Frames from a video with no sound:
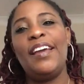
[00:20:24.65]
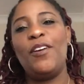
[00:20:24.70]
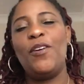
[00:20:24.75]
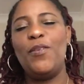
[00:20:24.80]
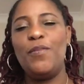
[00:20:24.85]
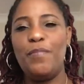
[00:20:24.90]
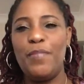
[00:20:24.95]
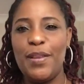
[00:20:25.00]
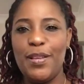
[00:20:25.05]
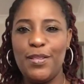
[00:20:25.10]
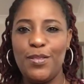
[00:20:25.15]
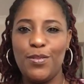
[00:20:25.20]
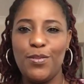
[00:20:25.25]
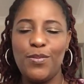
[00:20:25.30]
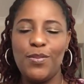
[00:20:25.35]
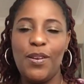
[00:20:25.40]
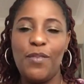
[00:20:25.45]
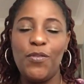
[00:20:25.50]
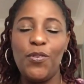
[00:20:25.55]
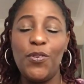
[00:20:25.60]
God bless
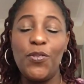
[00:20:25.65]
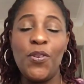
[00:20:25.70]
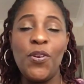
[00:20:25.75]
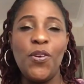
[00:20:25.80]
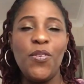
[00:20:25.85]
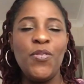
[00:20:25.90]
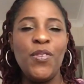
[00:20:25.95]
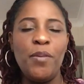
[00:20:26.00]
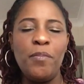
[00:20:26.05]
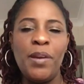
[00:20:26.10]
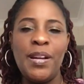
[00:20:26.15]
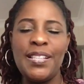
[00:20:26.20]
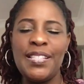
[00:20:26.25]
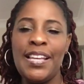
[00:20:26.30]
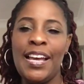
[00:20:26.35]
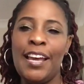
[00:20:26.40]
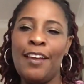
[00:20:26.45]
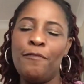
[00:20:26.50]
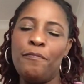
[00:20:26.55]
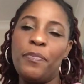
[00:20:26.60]
you. I've gone over my
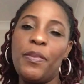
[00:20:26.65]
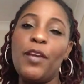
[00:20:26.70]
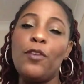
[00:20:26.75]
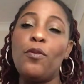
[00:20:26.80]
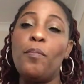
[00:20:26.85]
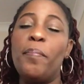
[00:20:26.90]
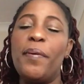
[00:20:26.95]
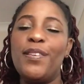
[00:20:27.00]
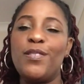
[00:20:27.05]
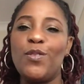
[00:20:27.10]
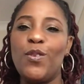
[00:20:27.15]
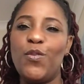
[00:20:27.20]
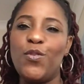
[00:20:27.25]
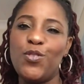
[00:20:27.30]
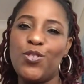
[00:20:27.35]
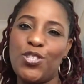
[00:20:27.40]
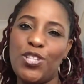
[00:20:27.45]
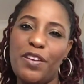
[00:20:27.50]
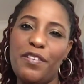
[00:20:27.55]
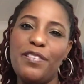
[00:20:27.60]
time. Thank you, Pastor, for
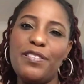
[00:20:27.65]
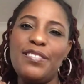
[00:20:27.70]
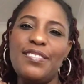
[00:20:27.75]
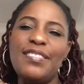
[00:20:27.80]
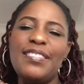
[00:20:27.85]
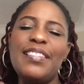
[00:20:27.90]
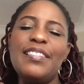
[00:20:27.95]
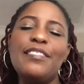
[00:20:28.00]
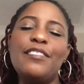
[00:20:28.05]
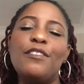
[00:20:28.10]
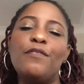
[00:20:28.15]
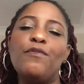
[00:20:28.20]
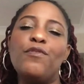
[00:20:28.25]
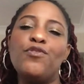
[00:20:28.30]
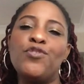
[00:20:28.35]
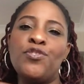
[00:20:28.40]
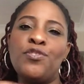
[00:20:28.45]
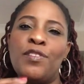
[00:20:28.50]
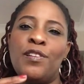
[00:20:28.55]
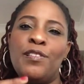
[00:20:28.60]
sharing this daily
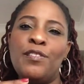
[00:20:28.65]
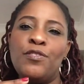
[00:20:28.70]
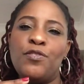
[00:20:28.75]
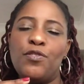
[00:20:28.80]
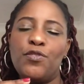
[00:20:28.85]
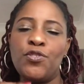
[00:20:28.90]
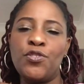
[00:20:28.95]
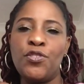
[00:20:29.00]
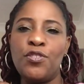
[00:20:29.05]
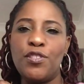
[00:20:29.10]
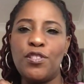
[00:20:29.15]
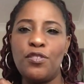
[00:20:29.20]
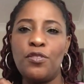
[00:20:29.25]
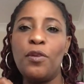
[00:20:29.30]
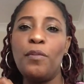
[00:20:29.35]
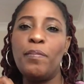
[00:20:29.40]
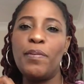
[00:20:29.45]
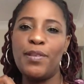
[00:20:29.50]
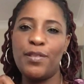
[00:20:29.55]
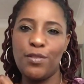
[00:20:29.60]
devotional in your church.
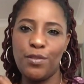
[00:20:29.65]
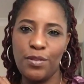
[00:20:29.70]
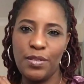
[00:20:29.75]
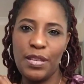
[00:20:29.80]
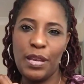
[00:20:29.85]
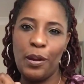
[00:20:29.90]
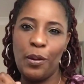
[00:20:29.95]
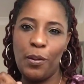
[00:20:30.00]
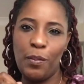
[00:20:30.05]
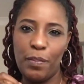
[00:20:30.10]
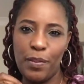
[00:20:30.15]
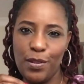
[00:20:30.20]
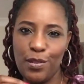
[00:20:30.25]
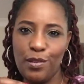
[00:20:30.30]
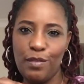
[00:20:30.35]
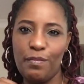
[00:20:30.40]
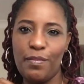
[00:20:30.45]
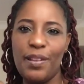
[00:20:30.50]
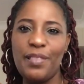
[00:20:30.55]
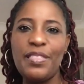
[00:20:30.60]
God bless you, sir. God
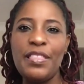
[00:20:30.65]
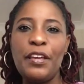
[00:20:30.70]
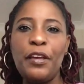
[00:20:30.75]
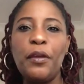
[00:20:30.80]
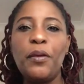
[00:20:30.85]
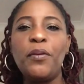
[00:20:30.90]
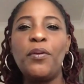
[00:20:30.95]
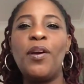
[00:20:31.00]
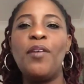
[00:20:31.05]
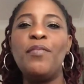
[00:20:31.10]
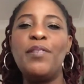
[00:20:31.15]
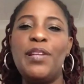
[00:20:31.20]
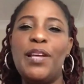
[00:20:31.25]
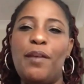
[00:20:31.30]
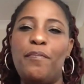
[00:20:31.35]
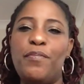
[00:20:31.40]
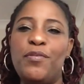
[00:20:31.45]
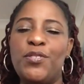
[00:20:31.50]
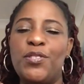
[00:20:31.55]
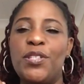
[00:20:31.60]
bless you, ma. Thank you. I really
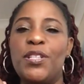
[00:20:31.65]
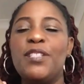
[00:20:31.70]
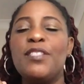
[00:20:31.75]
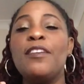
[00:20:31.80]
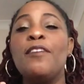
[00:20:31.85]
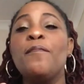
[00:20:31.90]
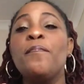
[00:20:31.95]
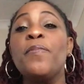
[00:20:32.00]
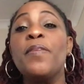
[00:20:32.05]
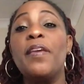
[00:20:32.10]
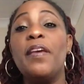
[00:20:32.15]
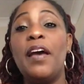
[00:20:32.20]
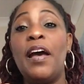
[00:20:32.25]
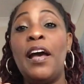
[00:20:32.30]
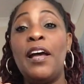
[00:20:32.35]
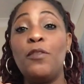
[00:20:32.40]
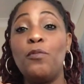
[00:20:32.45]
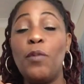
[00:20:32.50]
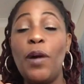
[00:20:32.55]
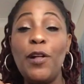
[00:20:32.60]
appreciate.
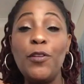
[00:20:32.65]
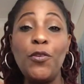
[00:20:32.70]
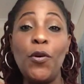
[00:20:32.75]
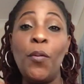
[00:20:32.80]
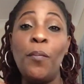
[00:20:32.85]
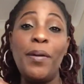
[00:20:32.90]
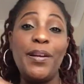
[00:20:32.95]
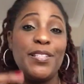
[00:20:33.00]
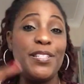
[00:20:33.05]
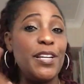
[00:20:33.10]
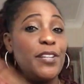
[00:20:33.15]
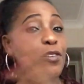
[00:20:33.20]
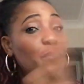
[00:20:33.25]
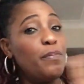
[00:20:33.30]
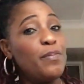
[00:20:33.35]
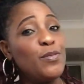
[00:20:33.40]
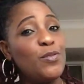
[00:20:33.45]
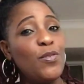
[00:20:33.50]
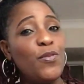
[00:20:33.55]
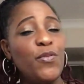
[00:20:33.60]
And while you're on my channel,
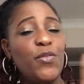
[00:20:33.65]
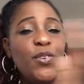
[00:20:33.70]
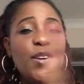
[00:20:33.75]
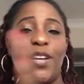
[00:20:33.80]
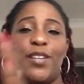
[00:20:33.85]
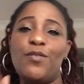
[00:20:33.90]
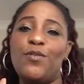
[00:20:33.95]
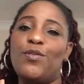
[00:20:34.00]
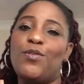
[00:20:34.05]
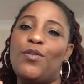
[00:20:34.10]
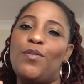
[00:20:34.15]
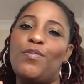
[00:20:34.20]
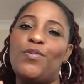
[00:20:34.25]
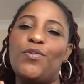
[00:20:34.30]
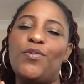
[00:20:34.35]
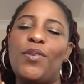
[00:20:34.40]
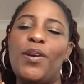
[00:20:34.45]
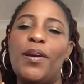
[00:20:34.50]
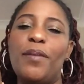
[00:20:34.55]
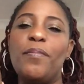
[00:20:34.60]
please don't forget to
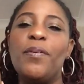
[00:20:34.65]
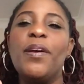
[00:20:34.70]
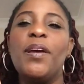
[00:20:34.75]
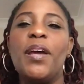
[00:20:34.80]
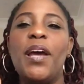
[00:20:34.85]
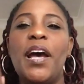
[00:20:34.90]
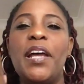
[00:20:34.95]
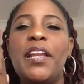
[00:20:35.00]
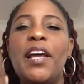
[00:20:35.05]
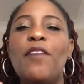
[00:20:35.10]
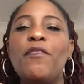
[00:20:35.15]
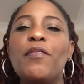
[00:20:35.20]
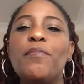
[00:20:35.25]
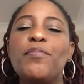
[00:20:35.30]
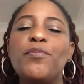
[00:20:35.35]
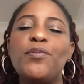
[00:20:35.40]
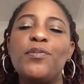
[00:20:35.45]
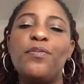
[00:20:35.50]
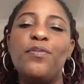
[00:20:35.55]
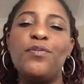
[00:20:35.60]
subscribe and have a
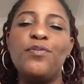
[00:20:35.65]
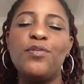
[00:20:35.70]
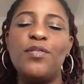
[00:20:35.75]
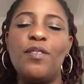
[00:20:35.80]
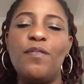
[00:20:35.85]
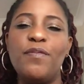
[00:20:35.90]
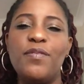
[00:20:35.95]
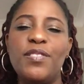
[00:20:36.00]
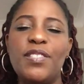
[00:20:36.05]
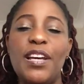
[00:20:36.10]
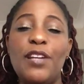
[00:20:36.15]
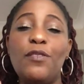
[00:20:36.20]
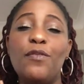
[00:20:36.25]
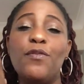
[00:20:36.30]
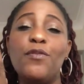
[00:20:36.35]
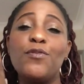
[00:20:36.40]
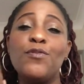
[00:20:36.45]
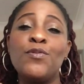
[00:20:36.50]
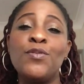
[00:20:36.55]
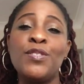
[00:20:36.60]
beautiful service. I look
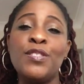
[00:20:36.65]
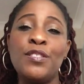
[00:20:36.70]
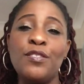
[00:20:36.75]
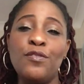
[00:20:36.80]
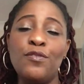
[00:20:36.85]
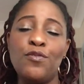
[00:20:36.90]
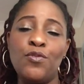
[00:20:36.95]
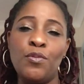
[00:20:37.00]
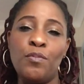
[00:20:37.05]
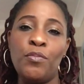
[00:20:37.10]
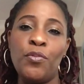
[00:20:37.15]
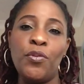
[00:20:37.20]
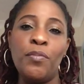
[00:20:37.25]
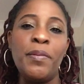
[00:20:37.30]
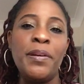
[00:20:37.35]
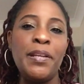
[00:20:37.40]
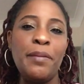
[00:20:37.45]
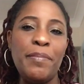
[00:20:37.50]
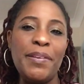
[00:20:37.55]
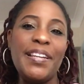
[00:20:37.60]
forward to seeing you tomorrow.
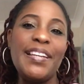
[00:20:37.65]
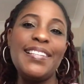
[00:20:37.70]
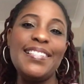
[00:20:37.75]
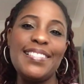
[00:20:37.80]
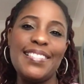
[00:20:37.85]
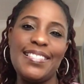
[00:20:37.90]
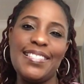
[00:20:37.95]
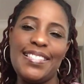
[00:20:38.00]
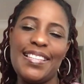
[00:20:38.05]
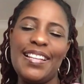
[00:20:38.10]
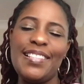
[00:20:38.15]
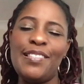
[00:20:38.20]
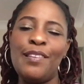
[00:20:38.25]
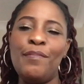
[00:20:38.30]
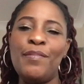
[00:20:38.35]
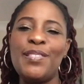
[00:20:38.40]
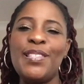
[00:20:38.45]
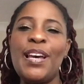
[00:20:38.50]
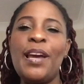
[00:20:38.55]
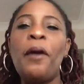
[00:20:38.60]
My name again is Sister
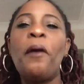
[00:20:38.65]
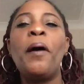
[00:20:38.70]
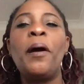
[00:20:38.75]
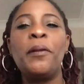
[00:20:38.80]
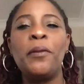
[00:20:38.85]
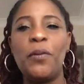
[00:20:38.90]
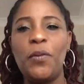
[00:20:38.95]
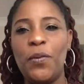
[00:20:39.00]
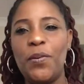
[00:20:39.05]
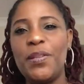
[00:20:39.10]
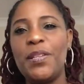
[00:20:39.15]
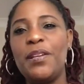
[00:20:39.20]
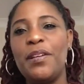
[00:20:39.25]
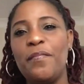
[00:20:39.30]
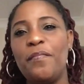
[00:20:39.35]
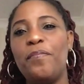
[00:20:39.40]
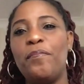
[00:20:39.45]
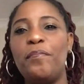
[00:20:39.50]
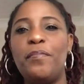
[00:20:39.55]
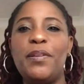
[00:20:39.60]
Temitayo, and God
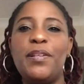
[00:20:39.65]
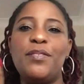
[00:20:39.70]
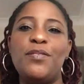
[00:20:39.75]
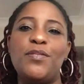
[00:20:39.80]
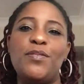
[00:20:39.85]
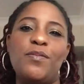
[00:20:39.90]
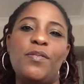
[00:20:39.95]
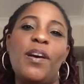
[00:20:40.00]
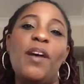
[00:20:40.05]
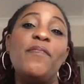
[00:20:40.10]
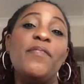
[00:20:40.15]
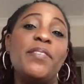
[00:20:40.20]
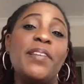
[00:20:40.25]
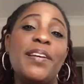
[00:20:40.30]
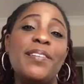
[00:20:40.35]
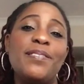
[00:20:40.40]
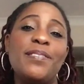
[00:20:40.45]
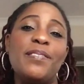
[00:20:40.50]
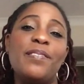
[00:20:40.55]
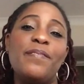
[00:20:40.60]
bless you. Have a
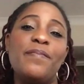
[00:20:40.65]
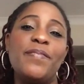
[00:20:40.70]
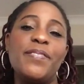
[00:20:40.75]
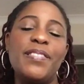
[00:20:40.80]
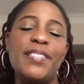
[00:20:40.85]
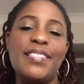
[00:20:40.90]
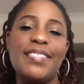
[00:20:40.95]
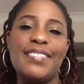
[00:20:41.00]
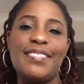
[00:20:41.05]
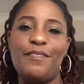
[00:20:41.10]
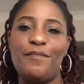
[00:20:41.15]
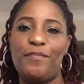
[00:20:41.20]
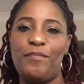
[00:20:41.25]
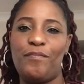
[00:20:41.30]
nice service.